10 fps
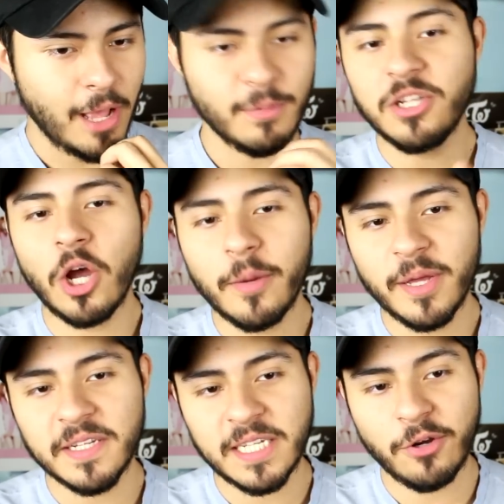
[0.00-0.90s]
I'm not talking
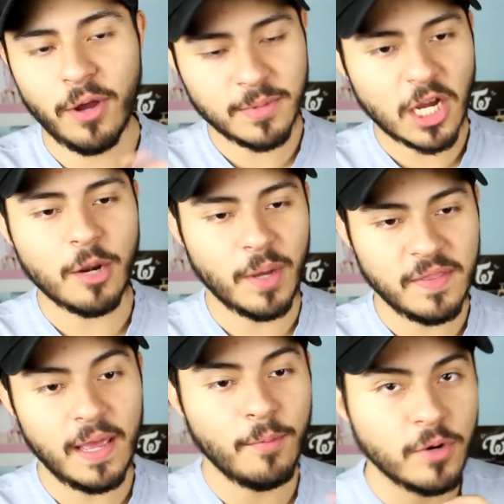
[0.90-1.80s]
about the scenery. I'm talking about
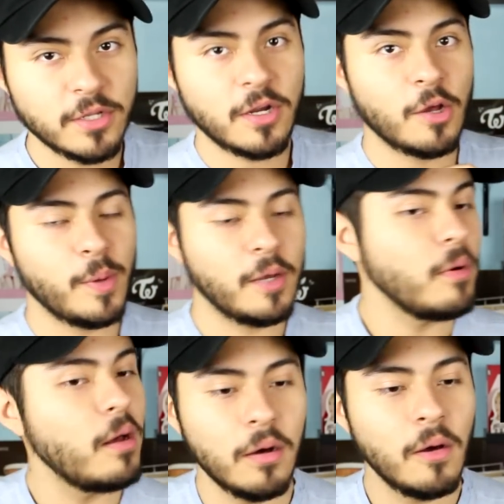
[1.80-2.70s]
them. What are you talking
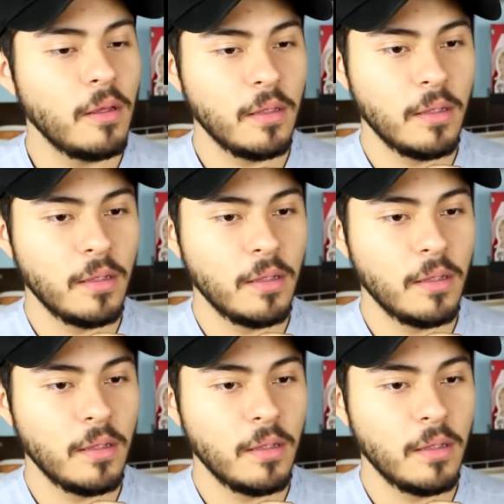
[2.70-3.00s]
about? Oh.